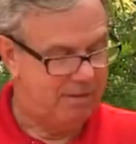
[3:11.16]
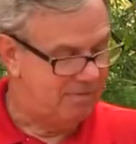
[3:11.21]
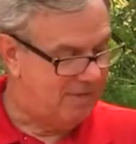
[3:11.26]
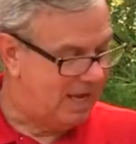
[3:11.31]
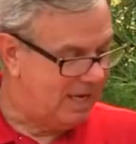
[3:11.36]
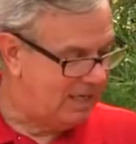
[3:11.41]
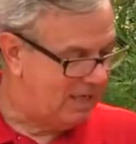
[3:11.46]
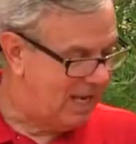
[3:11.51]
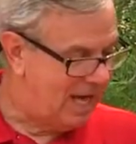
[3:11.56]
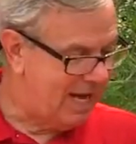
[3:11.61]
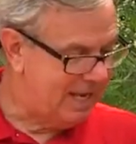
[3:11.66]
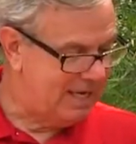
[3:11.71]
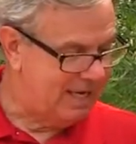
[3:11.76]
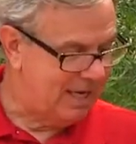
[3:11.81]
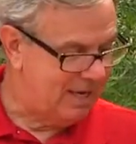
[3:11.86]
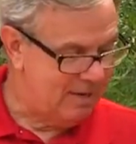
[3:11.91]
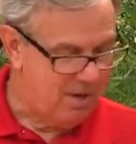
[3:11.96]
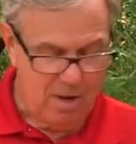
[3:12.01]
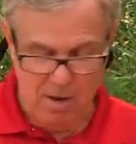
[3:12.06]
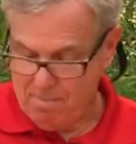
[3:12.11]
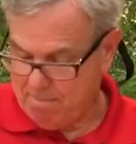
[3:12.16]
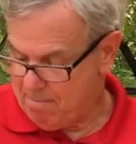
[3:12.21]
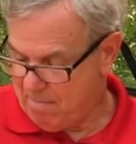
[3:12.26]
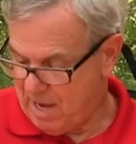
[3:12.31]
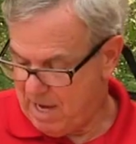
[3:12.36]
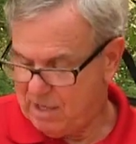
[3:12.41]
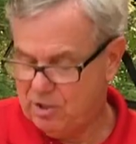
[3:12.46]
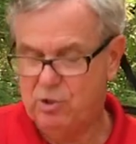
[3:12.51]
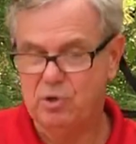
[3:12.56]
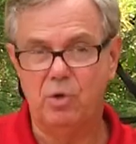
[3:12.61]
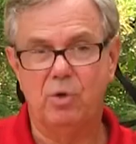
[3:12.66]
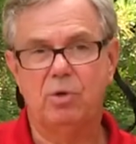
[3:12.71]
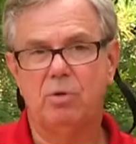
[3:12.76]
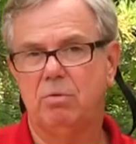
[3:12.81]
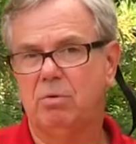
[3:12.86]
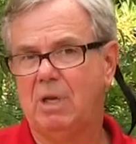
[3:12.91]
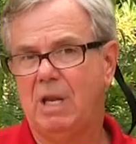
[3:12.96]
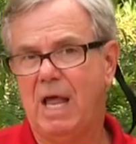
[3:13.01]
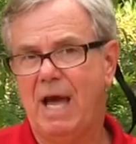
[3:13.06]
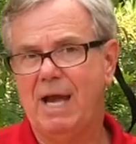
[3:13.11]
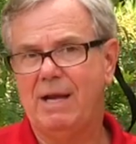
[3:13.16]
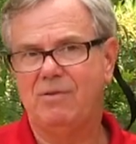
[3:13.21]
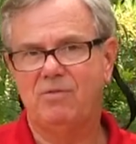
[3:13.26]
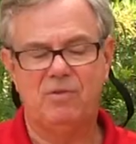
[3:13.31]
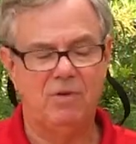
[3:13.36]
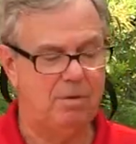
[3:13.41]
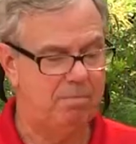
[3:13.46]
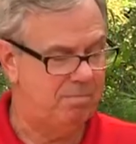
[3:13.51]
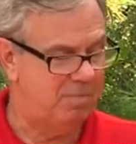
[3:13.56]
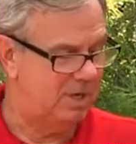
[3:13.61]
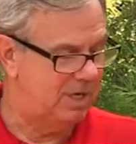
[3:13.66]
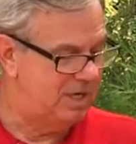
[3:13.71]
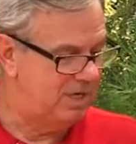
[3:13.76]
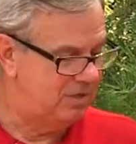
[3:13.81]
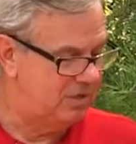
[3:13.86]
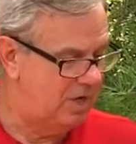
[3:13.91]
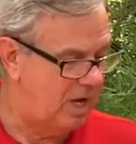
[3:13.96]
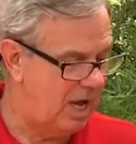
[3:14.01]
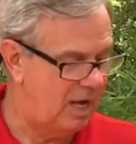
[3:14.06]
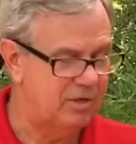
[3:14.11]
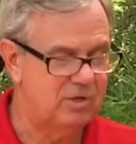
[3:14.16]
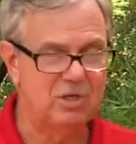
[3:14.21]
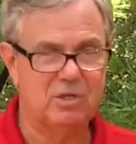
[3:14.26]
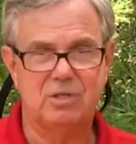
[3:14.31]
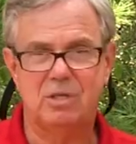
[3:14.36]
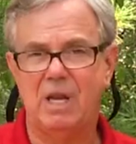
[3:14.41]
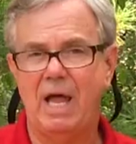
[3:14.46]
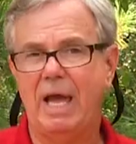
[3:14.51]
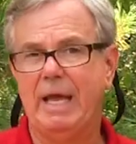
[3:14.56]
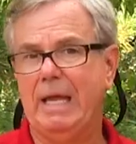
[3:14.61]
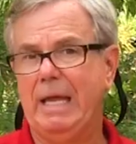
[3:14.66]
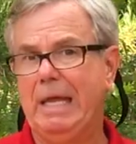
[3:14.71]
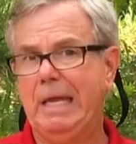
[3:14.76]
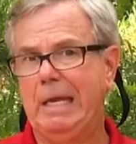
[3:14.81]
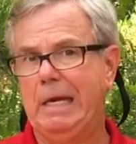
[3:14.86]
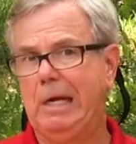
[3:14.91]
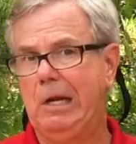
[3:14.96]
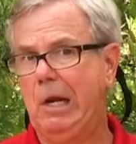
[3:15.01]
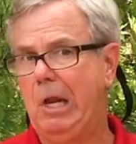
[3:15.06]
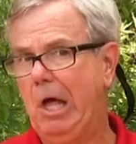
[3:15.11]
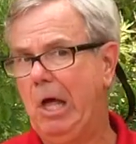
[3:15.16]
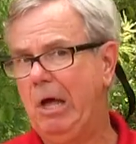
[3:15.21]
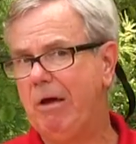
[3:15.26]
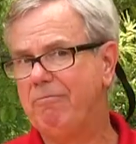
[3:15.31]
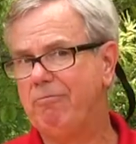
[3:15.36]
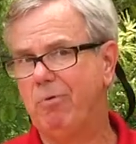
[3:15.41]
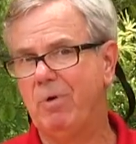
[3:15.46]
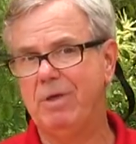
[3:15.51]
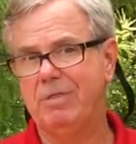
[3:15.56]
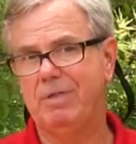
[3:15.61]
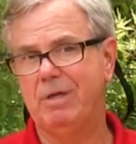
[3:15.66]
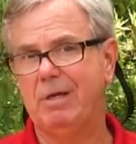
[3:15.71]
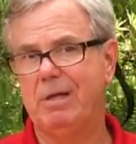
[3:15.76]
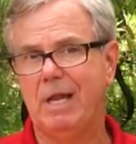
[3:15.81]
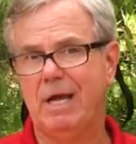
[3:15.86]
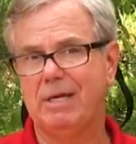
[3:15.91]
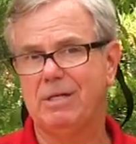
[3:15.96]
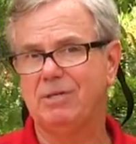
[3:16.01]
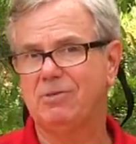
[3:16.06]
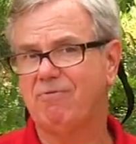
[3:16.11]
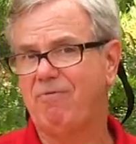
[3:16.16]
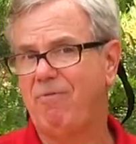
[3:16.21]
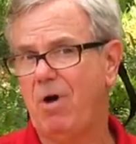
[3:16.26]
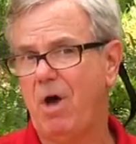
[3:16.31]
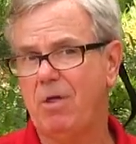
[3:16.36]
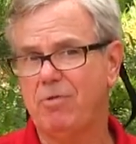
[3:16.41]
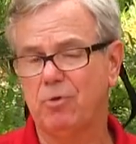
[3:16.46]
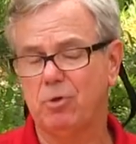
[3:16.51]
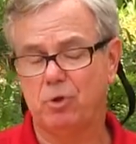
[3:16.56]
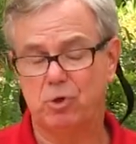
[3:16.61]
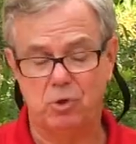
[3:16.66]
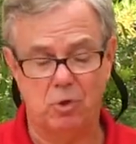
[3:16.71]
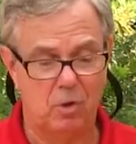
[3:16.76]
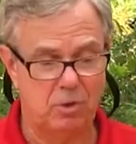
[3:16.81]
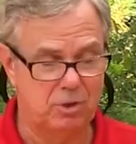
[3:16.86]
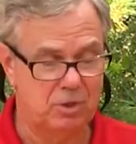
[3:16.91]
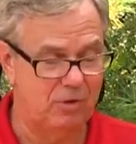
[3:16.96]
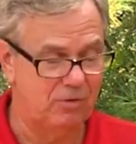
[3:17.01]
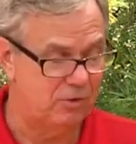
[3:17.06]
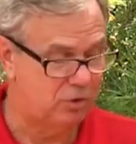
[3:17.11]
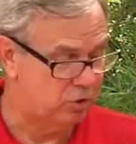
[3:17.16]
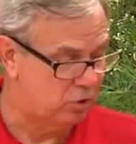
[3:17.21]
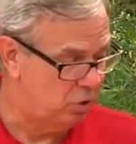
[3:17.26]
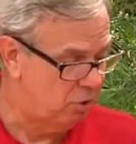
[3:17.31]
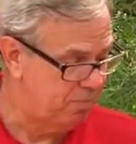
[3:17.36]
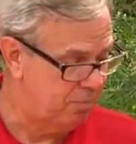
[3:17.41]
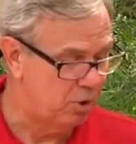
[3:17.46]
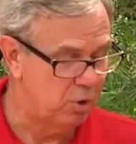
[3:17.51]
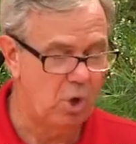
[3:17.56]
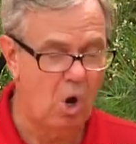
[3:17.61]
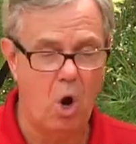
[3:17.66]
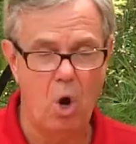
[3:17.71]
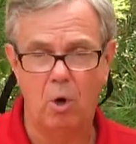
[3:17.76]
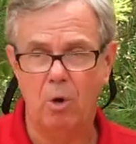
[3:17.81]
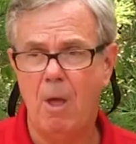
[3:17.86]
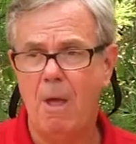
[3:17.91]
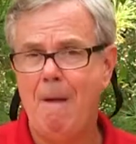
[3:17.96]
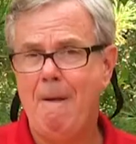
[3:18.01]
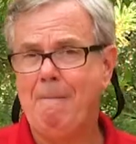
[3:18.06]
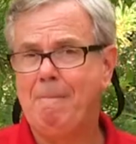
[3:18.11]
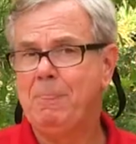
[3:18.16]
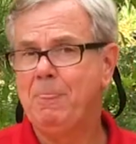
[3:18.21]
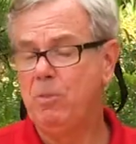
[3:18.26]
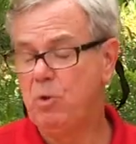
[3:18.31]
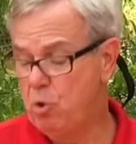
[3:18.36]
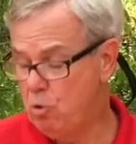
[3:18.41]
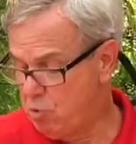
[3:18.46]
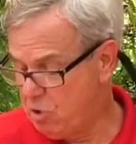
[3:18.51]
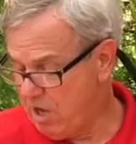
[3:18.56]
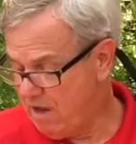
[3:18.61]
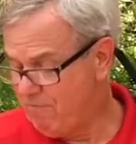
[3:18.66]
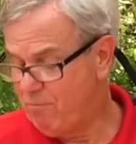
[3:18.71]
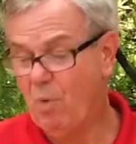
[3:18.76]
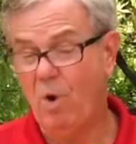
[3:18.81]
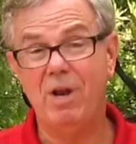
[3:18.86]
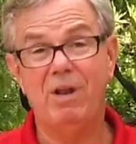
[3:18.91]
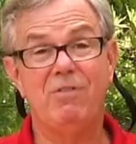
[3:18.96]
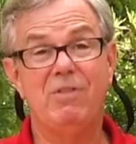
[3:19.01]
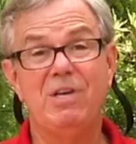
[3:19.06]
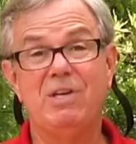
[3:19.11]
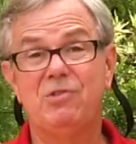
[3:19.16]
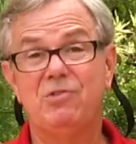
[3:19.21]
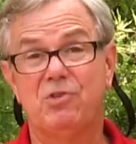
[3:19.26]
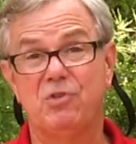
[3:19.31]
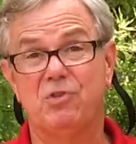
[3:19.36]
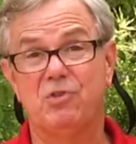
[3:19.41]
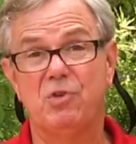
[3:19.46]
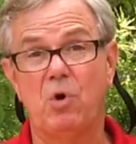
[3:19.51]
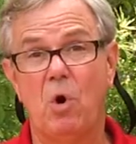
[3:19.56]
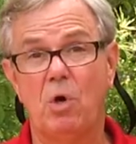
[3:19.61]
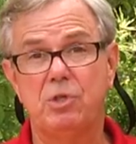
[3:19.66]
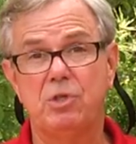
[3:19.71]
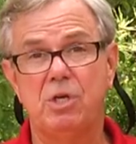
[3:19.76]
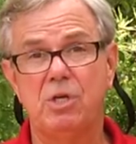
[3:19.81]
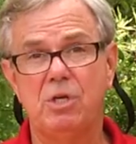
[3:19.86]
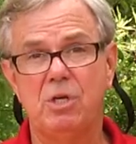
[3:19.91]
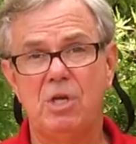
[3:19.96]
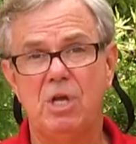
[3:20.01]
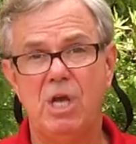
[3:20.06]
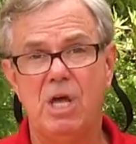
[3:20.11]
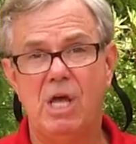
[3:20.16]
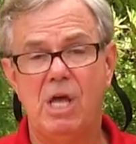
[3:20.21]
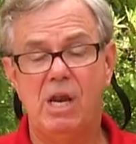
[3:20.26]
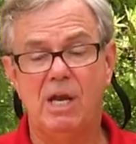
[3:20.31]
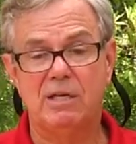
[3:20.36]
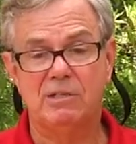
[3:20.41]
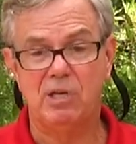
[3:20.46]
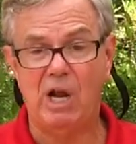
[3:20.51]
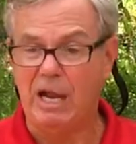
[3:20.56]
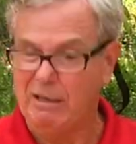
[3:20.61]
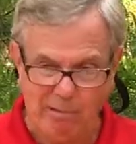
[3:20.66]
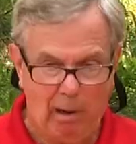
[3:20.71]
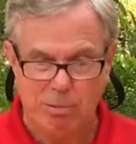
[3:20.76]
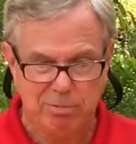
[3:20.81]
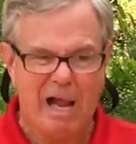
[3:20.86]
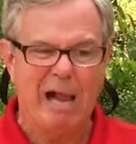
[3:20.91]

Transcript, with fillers: they like it major likes it but he's not just like in love with it like his father sergeant the super dog you give one of these to sergeant and it's like